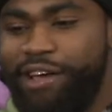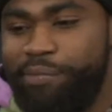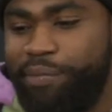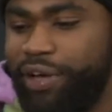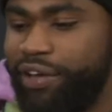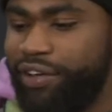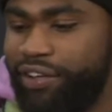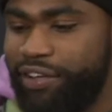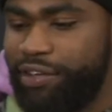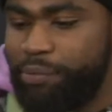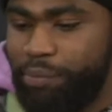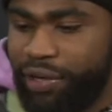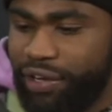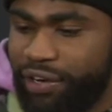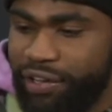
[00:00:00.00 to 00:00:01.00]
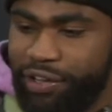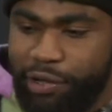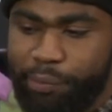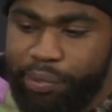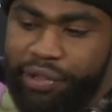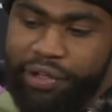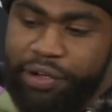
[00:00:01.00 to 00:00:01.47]
It's being a young
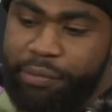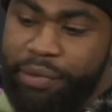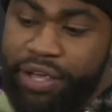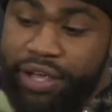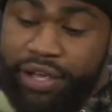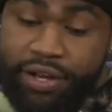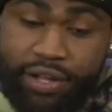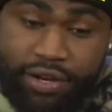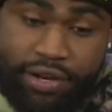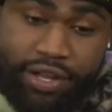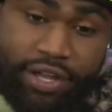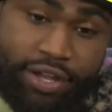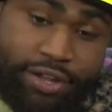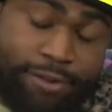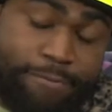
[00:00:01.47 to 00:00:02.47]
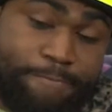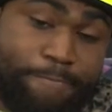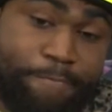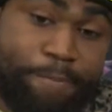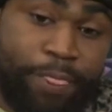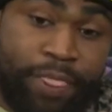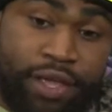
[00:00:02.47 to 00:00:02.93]
player, man, and
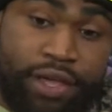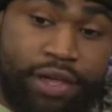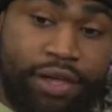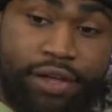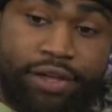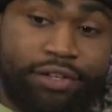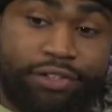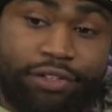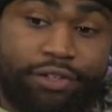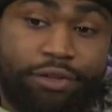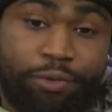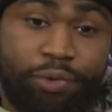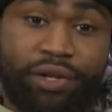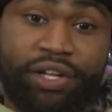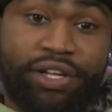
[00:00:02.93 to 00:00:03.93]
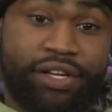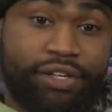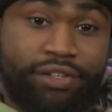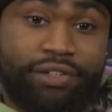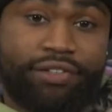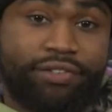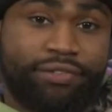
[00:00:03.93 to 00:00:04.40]

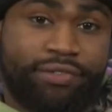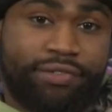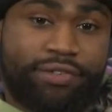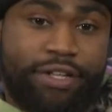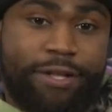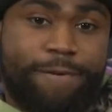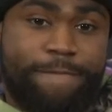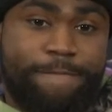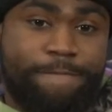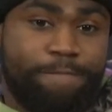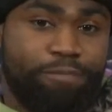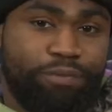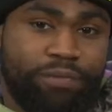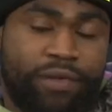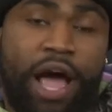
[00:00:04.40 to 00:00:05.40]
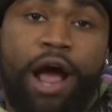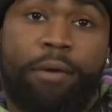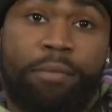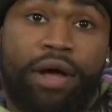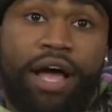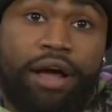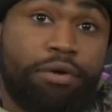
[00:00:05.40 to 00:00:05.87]
really,
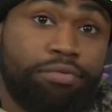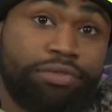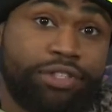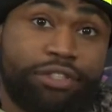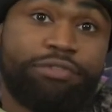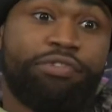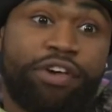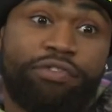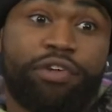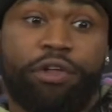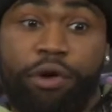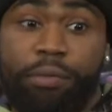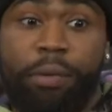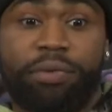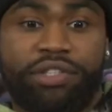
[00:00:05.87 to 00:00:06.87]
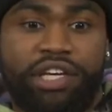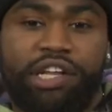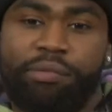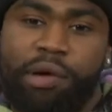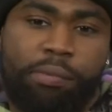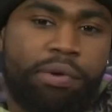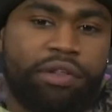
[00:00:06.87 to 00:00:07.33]
I just vividly remember telling
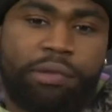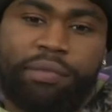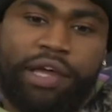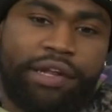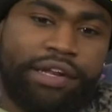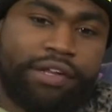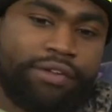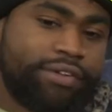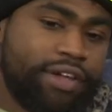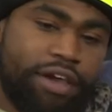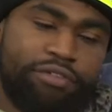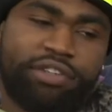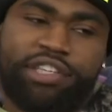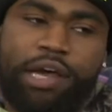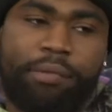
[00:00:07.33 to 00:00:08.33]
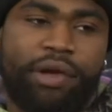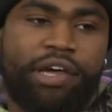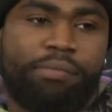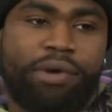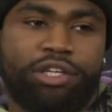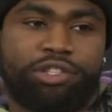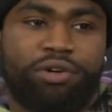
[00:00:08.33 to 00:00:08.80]
my brother, I'm like, every time I
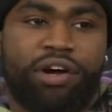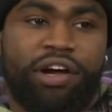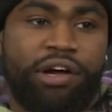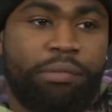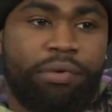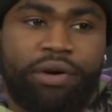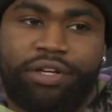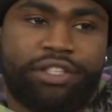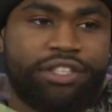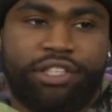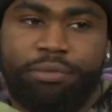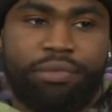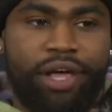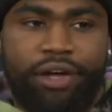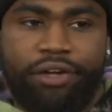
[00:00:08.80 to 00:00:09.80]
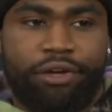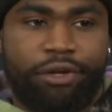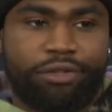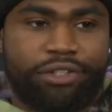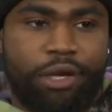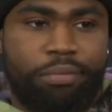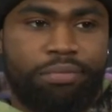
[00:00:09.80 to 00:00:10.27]
hit my stride, bro, it just seemed like, you know,
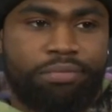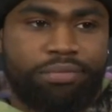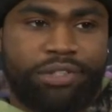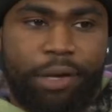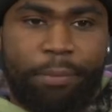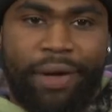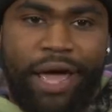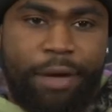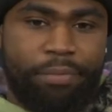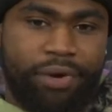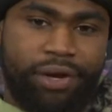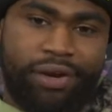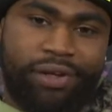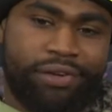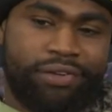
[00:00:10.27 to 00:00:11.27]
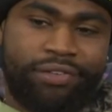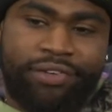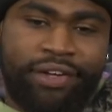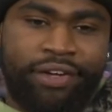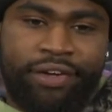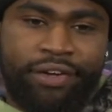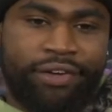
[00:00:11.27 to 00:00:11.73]
something happening. And
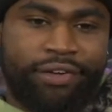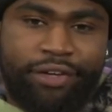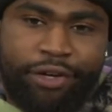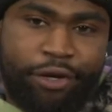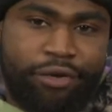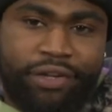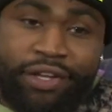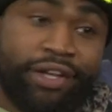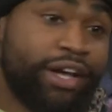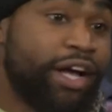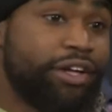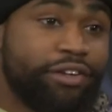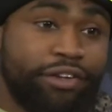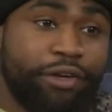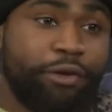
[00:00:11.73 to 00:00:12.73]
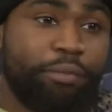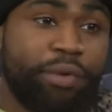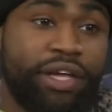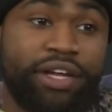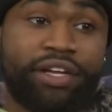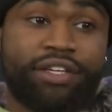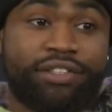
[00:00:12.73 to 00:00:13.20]
you know, then you got your
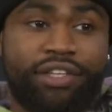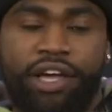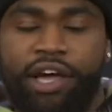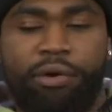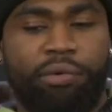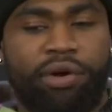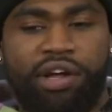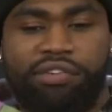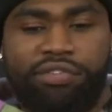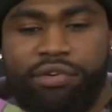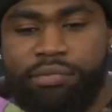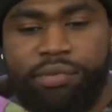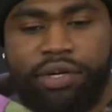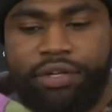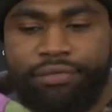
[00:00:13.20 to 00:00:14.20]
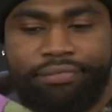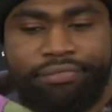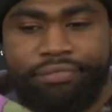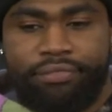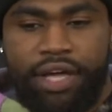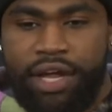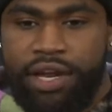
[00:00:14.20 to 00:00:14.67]
media saying whatever, but,
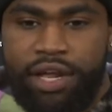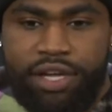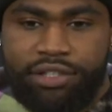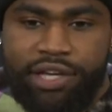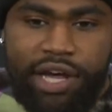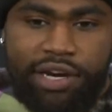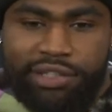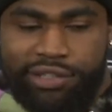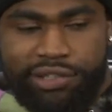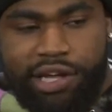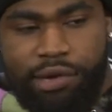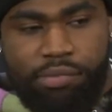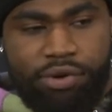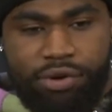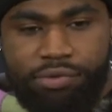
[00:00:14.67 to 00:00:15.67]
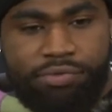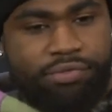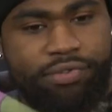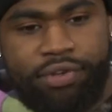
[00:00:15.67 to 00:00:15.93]
and then it's kind of just like, bro,